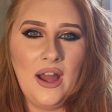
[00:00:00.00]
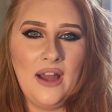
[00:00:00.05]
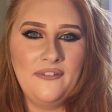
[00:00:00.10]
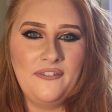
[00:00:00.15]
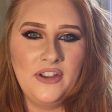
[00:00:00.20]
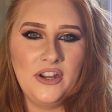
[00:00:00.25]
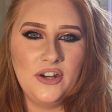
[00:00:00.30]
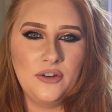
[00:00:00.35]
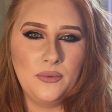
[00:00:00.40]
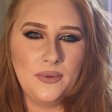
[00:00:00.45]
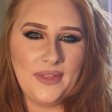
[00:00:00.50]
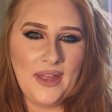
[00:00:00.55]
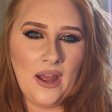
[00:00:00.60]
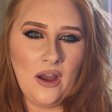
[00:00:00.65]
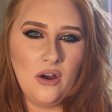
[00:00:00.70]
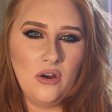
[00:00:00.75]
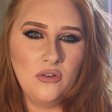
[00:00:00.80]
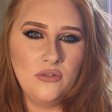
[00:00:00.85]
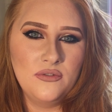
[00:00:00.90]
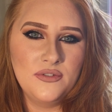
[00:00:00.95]
I figured
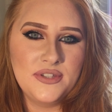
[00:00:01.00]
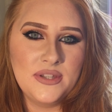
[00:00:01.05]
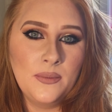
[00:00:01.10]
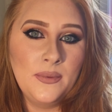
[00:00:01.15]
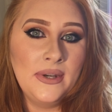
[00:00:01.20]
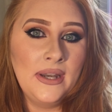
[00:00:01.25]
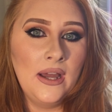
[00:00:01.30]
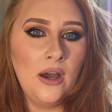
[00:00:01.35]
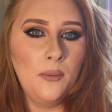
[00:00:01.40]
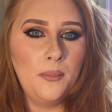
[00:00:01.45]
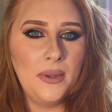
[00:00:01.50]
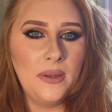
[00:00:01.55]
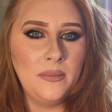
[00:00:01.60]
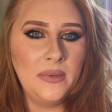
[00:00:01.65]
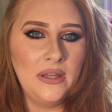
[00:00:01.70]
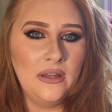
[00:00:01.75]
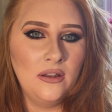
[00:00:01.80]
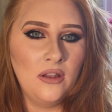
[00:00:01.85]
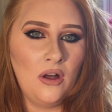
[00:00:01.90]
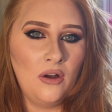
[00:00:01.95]
without someone helping
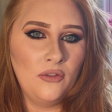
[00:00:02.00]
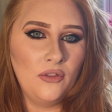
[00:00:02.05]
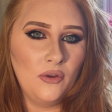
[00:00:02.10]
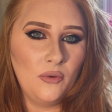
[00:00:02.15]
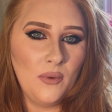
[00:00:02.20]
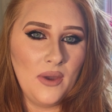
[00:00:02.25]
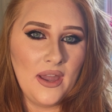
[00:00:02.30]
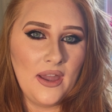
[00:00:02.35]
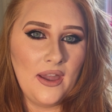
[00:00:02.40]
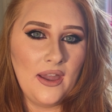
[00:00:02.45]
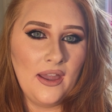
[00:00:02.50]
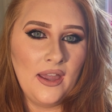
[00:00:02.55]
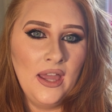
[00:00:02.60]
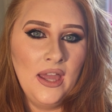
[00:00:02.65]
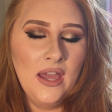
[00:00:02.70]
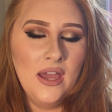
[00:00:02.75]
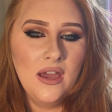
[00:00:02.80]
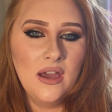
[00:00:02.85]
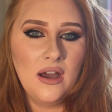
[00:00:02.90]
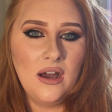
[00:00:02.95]
me along the way
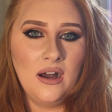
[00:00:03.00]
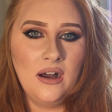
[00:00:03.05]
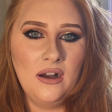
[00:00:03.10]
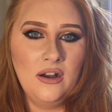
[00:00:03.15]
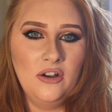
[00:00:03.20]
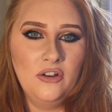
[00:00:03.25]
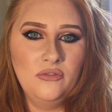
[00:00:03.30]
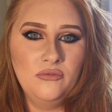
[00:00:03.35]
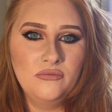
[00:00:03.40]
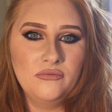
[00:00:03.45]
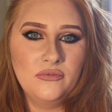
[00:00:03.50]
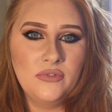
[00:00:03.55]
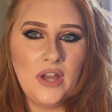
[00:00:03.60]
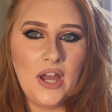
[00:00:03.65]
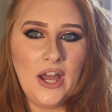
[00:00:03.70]
um,